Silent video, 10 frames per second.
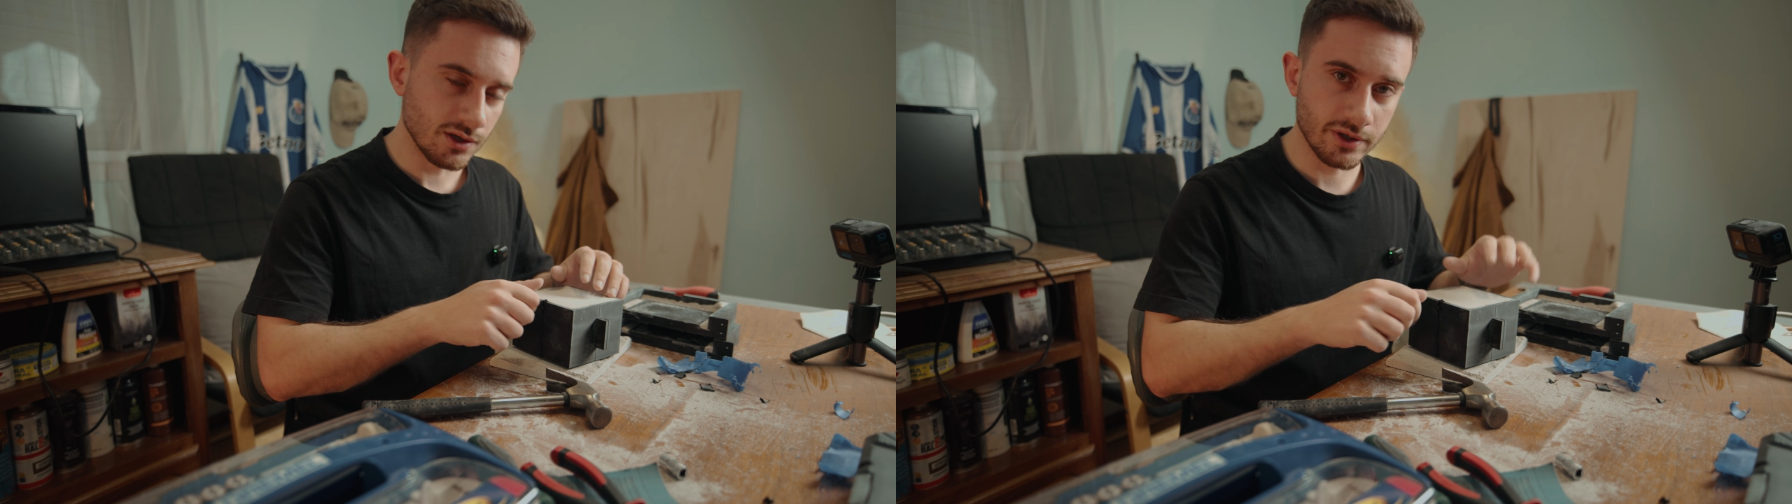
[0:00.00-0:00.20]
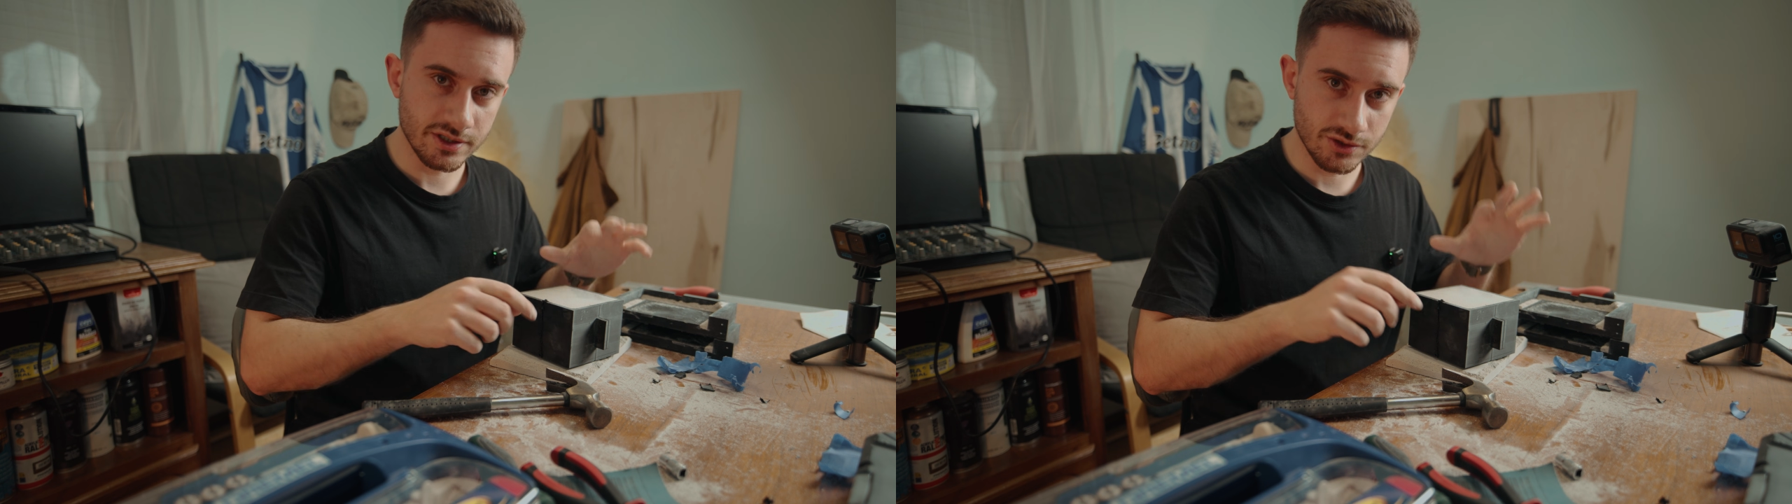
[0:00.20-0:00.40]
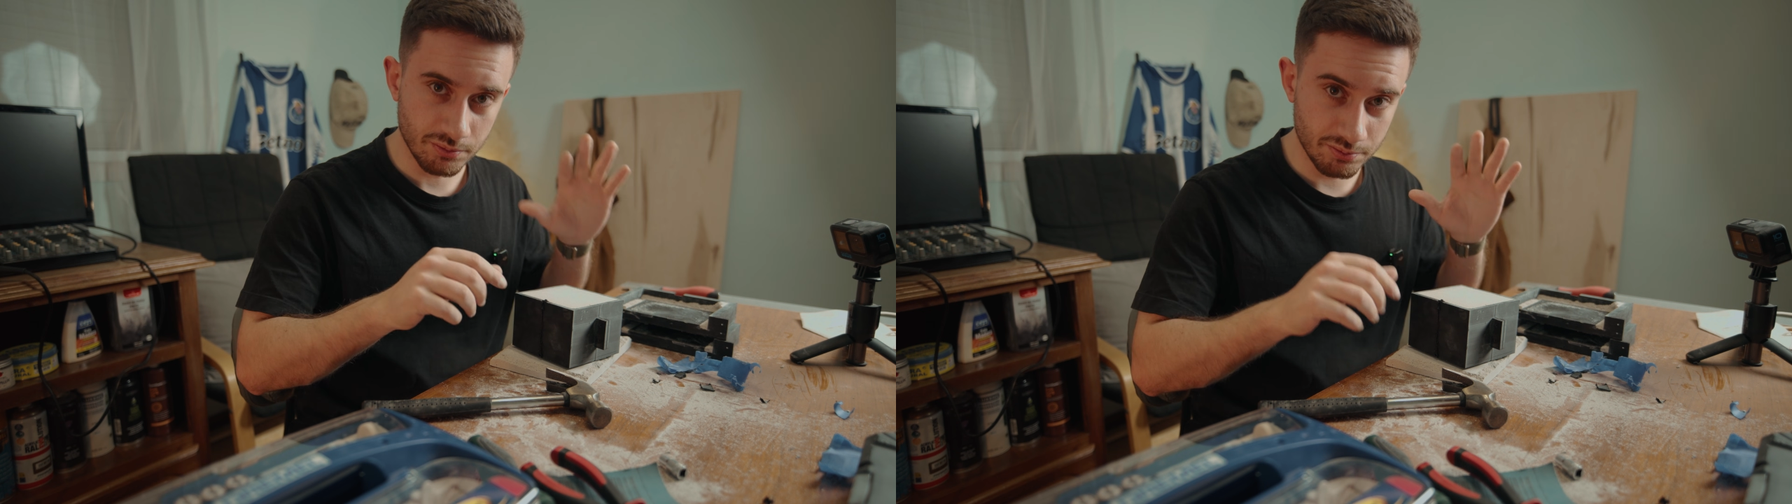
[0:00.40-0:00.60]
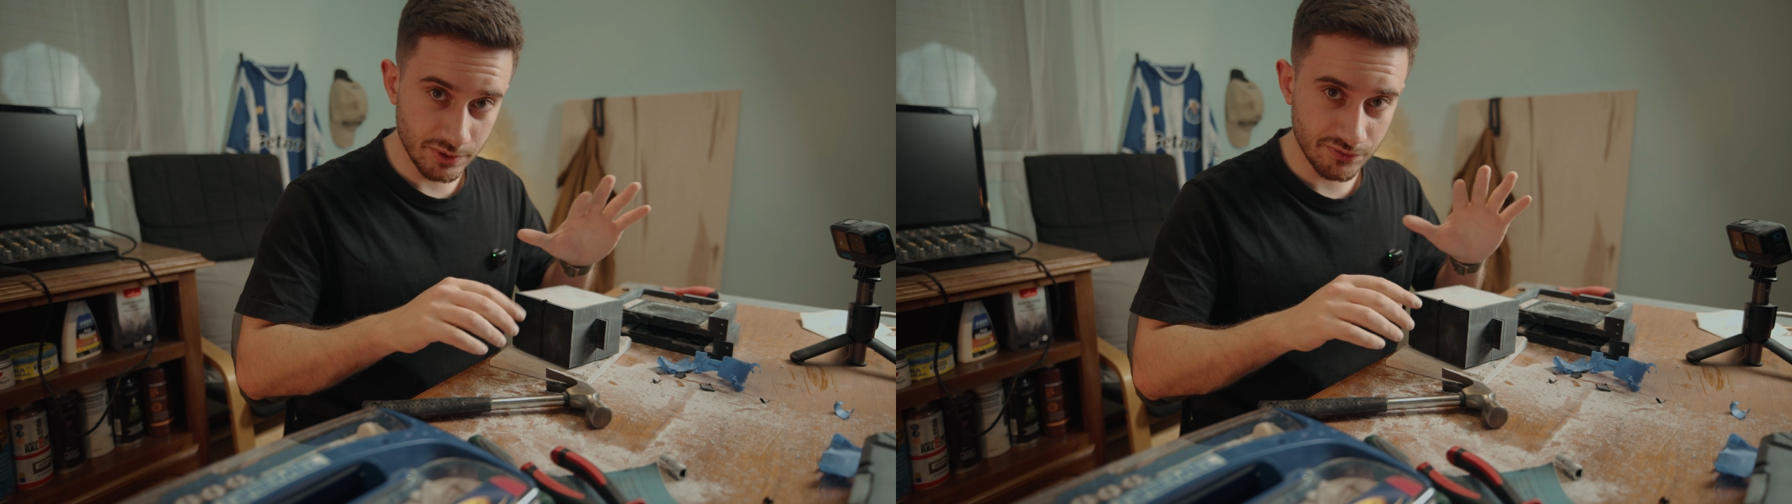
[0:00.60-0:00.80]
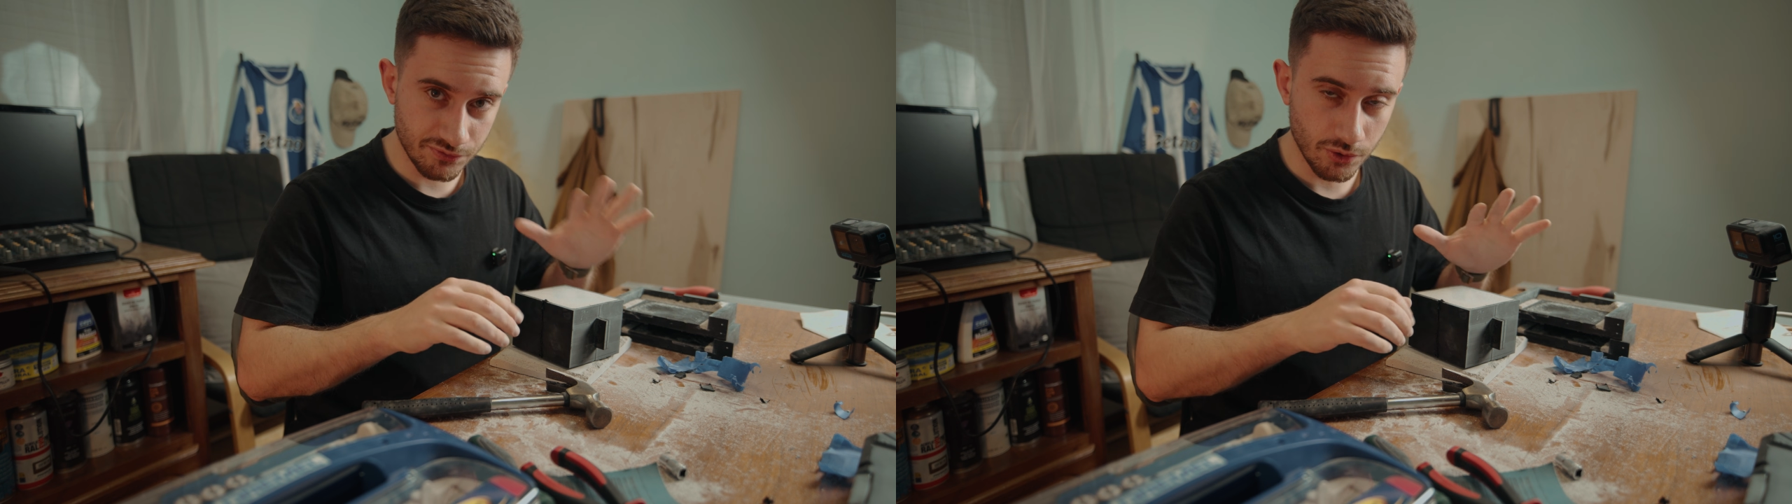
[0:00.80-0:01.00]
Okay, so
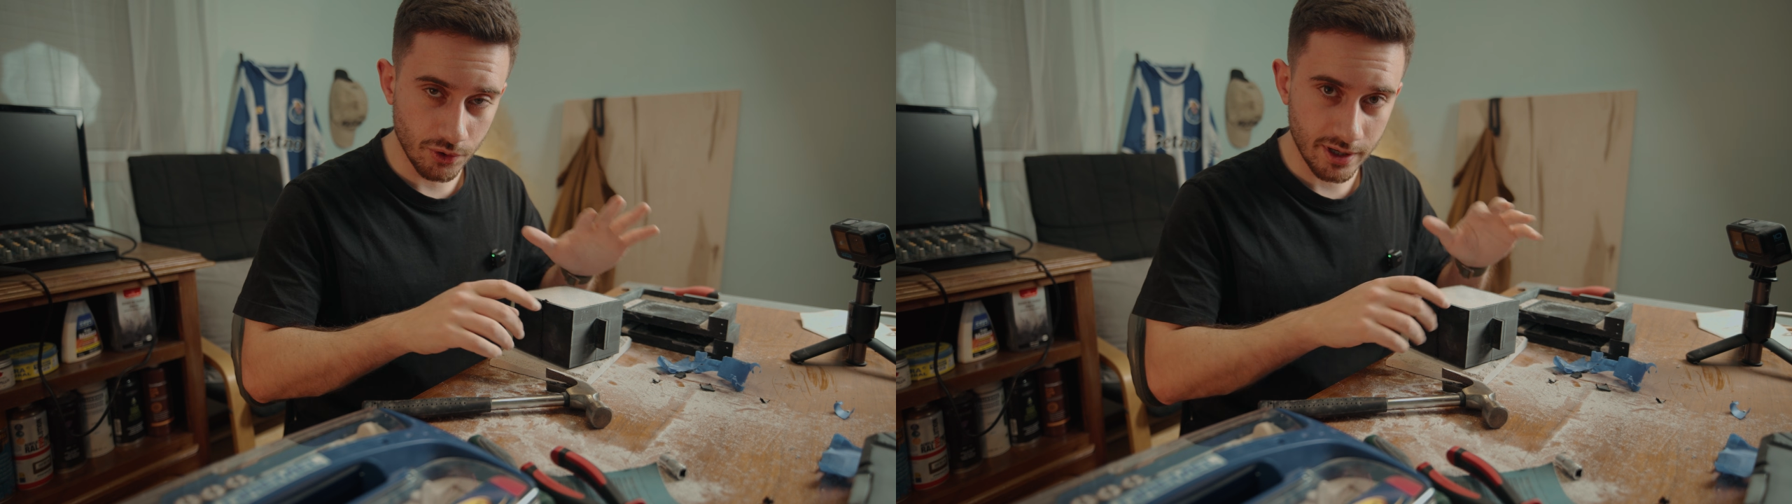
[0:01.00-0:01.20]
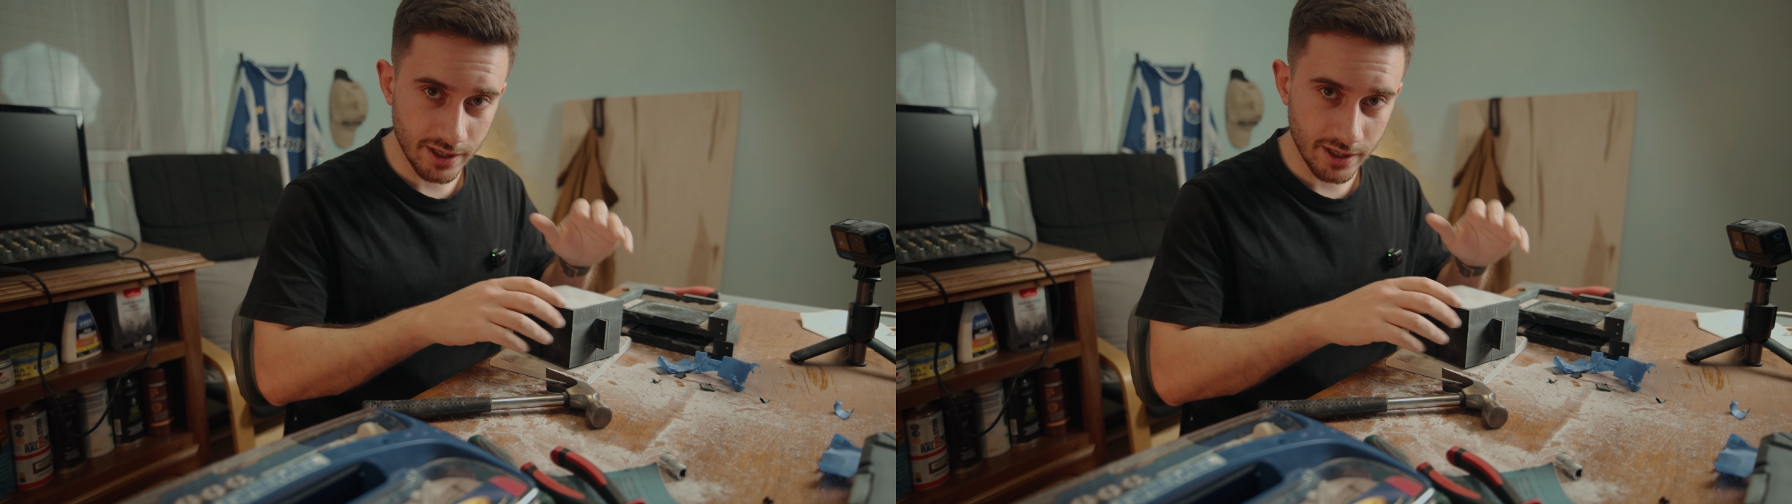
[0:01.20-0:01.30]
before